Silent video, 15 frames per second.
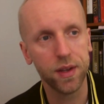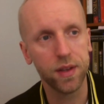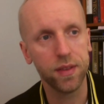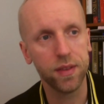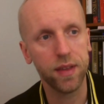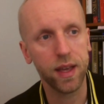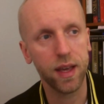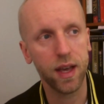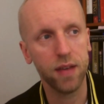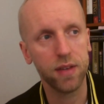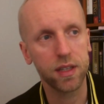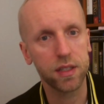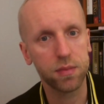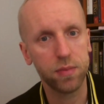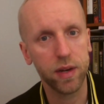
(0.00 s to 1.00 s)
They have
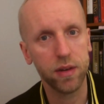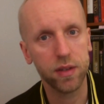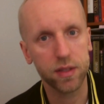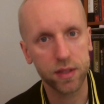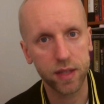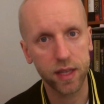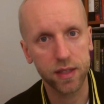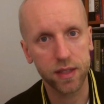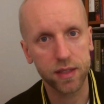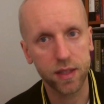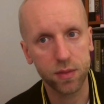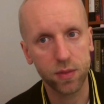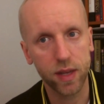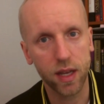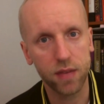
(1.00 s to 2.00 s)
experienced things
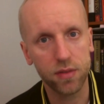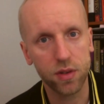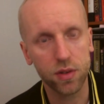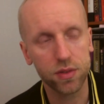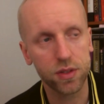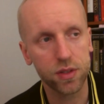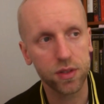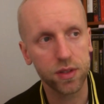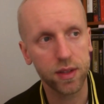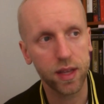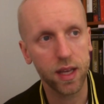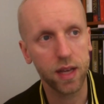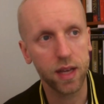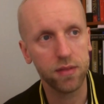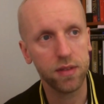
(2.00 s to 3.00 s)
that we have not.
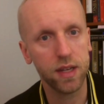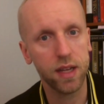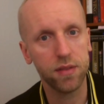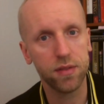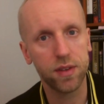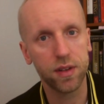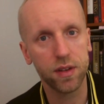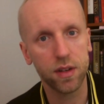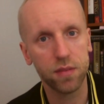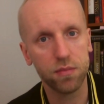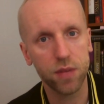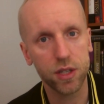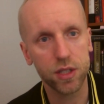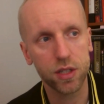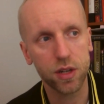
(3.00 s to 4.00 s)
They have lived
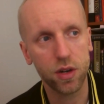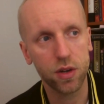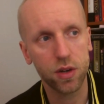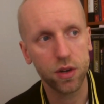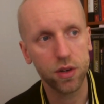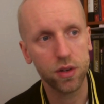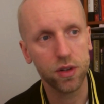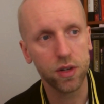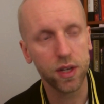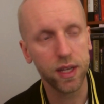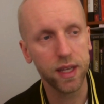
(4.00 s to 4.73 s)
much longer.